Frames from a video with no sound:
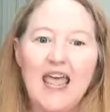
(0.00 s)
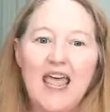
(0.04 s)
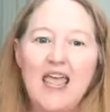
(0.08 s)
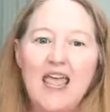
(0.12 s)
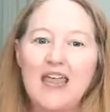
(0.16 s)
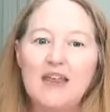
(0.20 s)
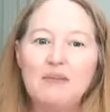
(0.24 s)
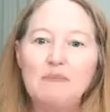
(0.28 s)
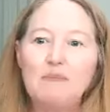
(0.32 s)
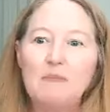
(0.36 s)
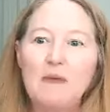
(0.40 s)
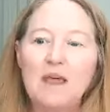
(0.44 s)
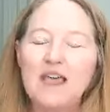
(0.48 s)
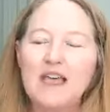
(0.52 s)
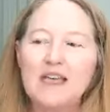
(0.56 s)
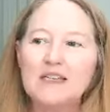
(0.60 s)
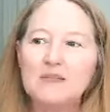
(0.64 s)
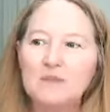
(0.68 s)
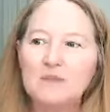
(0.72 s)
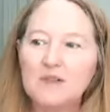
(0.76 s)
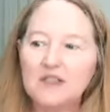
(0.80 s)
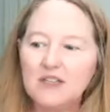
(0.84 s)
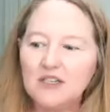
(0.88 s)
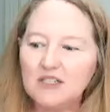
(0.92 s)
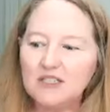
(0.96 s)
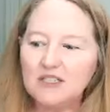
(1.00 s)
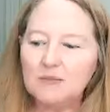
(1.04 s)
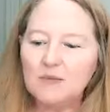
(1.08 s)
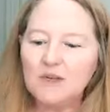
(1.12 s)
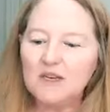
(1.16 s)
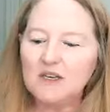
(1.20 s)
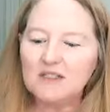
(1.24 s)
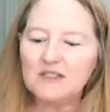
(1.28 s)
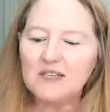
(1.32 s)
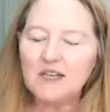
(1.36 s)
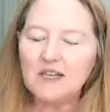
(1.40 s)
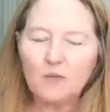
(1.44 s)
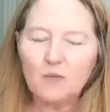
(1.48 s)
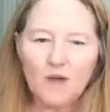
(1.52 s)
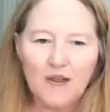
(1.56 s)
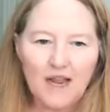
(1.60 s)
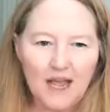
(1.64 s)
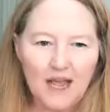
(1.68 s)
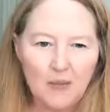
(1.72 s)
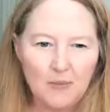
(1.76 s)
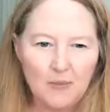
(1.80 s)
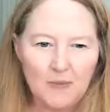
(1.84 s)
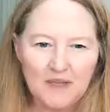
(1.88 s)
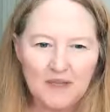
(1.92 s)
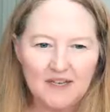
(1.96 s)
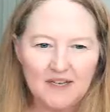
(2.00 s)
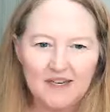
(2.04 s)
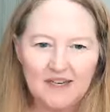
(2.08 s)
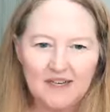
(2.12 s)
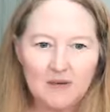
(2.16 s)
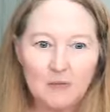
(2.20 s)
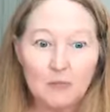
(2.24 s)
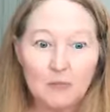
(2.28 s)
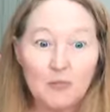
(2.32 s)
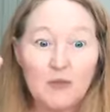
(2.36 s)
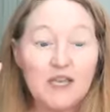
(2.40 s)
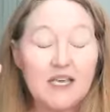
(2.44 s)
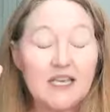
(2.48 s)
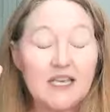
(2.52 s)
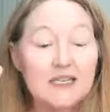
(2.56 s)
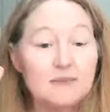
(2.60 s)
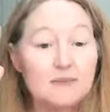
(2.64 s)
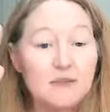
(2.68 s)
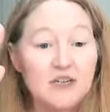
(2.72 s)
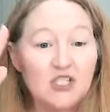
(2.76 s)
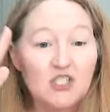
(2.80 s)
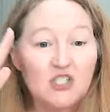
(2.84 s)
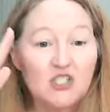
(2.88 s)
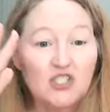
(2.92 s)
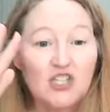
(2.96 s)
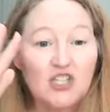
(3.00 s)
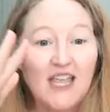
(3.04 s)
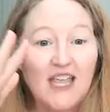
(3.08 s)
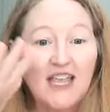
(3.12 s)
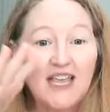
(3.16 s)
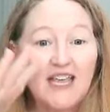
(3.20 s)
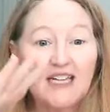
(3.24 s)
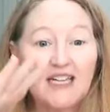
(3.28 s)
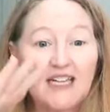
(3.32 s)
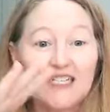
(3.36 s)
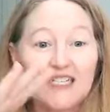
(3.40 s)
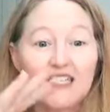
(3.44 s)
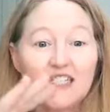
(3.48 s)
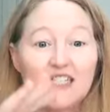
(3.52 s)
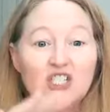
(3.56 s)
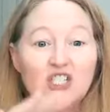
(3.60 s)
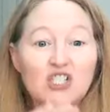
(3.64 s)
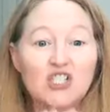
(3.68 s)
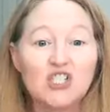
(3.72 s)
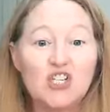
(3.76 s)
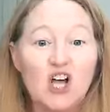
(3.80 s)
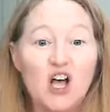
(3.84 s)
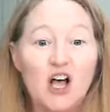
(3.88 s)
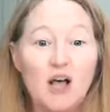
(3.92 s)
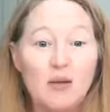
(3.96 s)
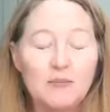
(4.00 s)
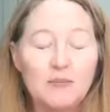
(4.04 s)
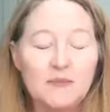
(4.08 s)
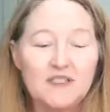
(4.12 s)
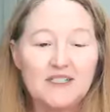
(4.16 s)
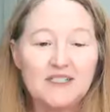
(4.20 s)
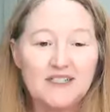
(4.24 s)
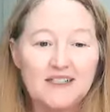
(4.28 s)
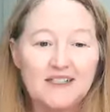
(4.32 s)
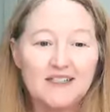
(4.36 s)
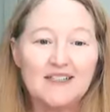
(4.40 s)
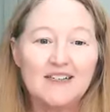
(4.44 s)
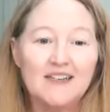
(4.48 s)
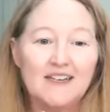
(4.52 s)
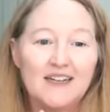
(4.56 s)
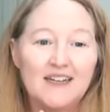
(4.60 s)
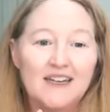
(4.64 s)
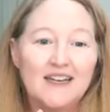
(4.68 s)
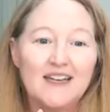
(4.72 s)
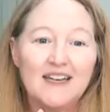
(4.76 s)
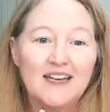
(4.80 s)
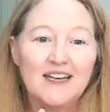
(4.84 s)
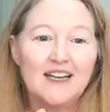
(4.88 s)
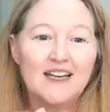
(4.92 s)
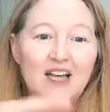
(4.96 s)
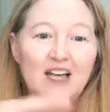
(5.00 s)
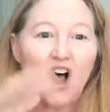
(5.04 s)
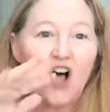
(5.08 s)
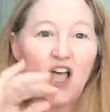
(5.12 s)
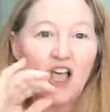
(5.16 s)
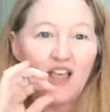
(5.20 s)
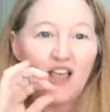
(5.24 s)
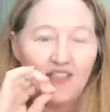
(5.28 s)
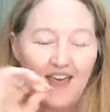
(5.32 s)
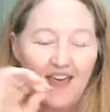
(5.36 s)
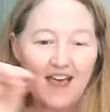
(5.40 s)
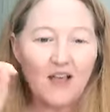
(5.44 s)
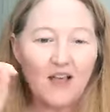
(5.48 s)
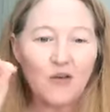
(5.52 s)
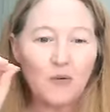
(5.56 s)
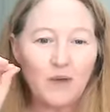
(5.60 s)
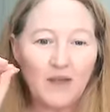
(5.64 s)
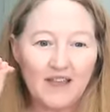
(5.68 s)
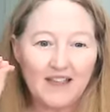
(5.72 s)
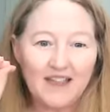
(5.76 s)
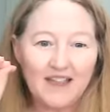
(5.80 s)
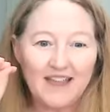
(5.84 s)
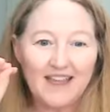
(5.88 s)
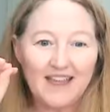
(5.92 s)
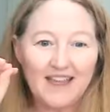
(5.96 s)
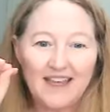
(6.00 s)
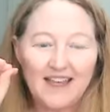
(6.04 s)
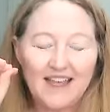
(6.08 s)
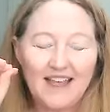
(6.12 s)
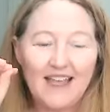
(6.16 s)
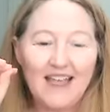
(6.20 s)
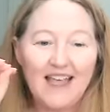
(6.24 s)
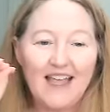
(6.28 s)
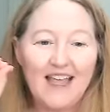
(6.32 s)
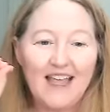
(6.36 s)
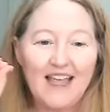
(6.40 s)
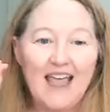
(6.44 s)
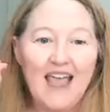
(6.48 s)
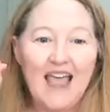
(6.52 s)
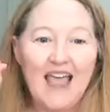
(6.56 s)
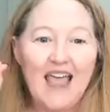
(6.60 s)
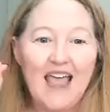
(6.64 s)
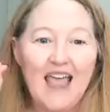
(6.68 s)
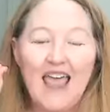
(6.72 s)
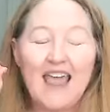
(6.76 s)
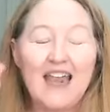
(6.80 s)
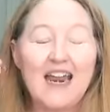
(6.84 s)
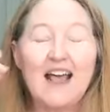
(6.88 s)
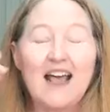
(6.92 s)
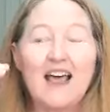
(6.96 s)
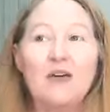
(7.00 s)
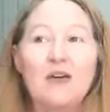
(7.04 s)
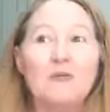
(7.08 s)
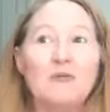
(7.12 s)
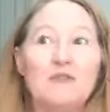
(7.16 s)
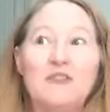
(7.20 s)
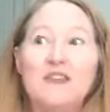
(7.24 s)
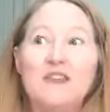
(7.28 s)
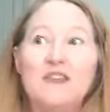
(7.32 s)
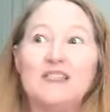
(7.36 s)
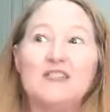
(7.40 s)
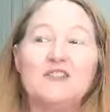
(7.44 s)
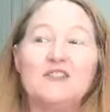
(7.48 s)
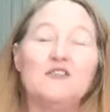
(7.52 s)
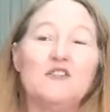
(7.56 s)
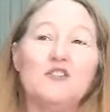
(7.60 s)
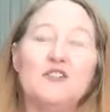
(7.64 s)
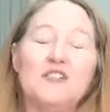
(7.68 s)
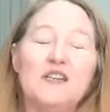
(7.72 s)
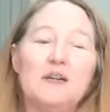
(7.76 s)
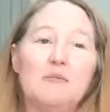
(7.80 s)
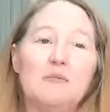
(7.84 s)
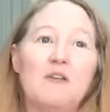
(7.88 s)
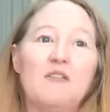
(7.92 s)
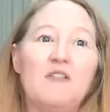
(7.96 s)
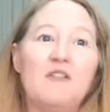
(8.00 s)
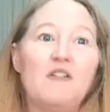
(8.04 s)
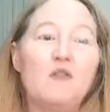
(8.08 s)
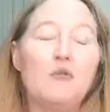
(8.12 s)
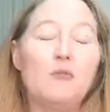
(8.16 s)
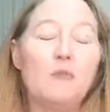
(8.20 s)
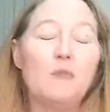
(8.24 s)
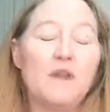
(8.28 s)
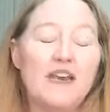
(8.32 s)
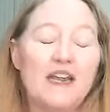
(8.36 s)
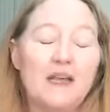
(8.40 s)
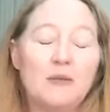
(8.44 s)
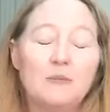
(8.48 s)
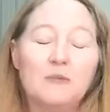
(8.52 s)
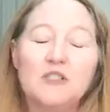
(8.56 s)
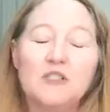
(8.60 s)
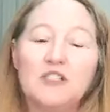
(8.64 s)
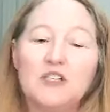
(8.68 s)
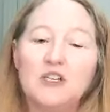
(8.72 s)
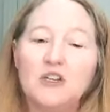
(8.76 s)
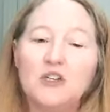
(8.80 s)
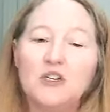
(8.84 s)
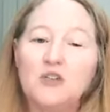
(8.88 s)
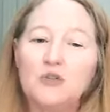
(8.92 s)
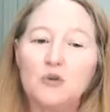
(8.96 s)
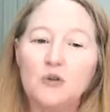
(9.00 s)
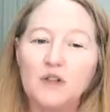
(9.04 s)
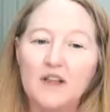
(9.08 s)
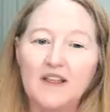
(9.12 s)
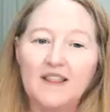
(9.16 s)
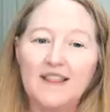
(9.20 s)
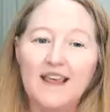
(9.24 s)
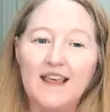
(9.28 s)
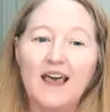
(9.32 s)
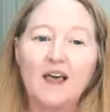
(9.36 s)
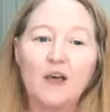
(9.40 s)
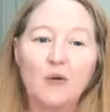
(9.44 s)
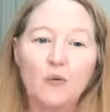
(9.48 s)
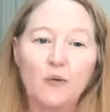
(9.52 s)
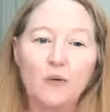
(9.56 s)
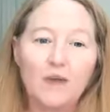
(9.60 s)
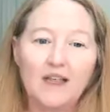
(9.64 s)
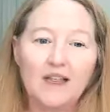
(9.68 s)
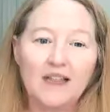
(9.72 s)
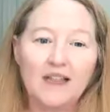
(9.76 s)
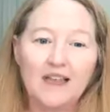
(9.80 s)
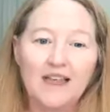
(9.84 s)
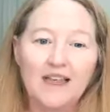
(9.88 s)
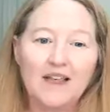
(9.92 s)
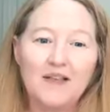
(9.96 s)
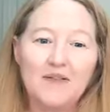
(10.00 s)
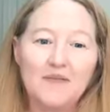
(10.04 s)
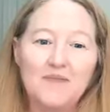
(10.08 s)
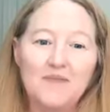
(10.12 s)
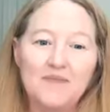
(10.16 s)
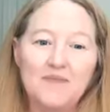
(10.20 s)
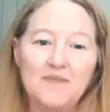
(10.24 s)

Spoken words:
And my husband looked at me, he's like, what happened? Because my shaking stopped that quickly. And it's the first time I've ever been able to control it that quickly.